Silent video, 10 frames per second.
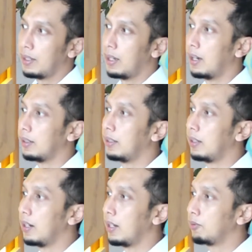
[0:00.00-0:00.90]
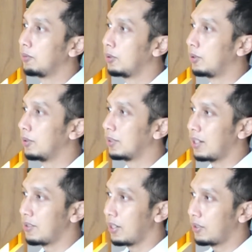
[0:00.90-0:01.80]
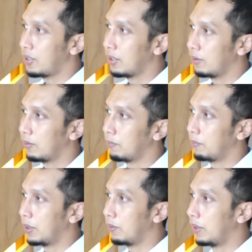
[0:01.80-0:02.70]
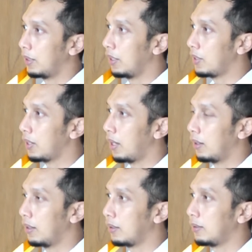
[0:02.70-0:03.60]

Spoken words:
Are they allowed to do transaction between each other?